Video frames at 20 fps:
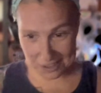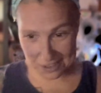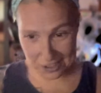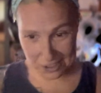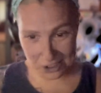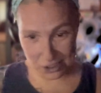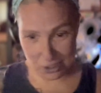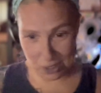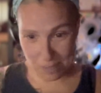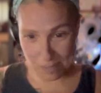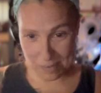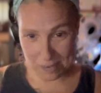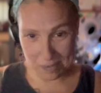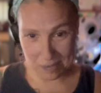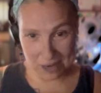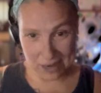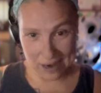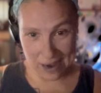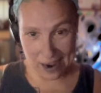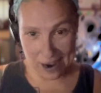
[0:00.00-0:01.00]
It's tripping
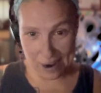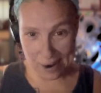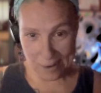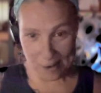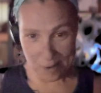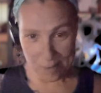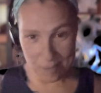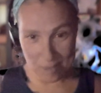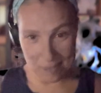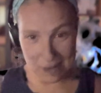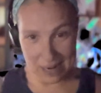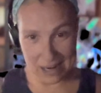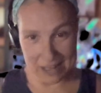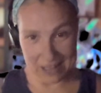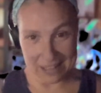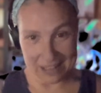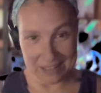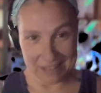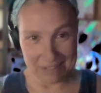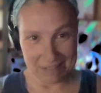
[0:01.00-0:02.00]
me out,
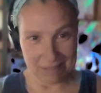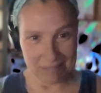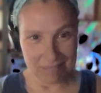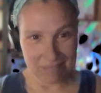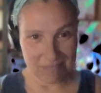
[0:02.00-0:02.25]
man.